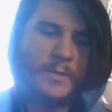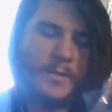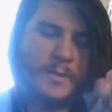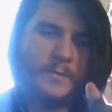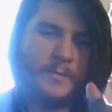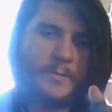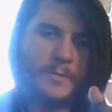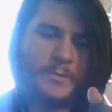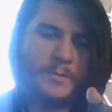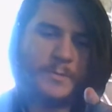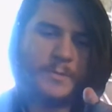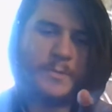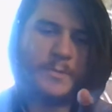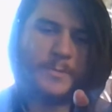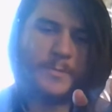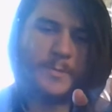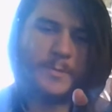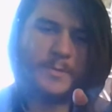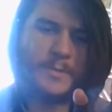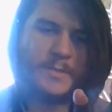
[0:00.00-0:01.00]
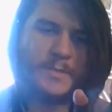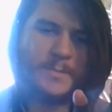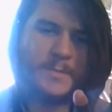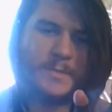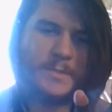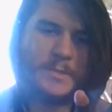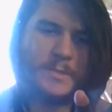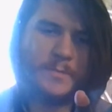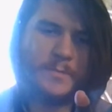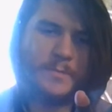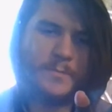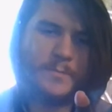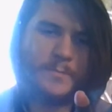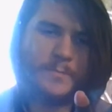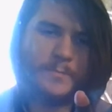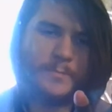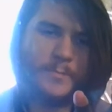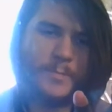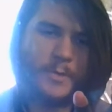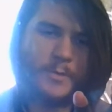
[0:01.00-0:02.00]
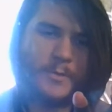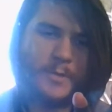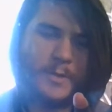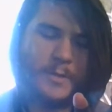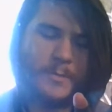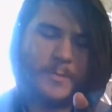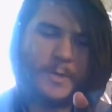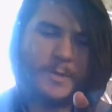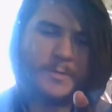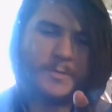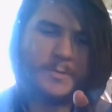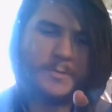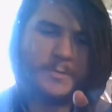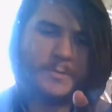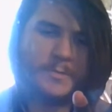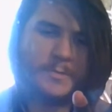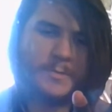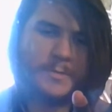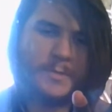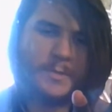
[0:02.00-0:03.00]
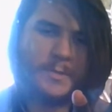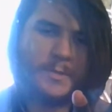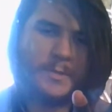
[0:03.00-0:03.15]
The Evil Twins are both expensive, both Link monsters.